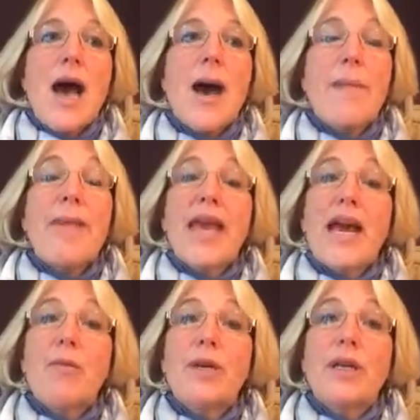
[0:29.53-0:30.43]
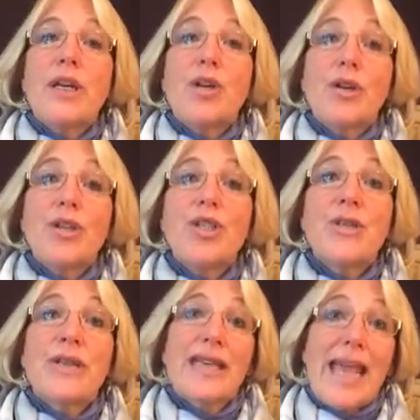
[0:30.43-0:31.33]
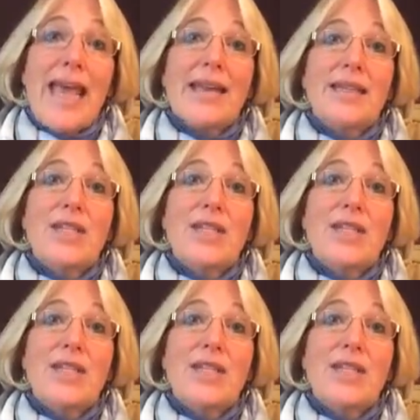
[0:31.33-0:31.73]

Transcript: And I would encourage you again